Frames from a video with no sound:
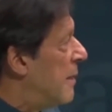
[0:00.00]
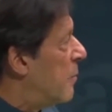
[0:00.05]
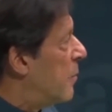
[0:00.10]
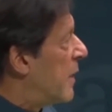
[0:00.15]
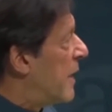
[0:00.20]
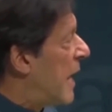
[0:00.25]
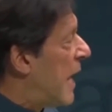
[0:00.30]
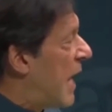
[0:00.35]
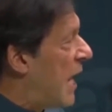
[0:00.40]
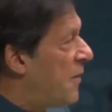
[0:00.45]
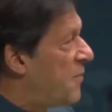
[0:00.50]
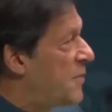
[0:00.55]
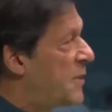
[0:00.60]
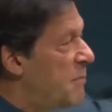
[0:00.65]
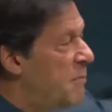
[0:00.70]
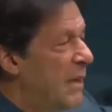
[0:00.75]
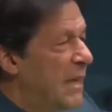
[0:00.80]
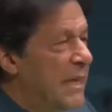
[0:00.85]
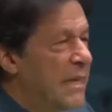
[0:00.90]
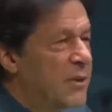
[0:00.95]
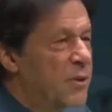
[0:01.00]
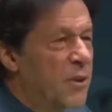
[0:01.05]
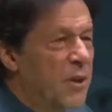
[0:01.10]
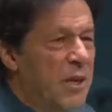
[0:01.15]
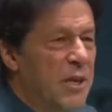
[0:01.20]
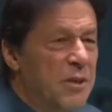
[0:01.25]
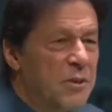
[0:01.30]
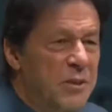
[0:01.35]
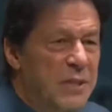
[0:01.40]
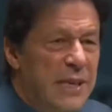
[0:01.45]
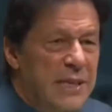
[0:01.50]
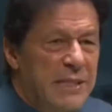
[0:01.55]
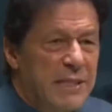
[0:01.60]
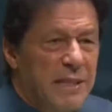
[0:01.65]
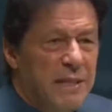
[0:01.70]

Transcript: when half the money is going into debt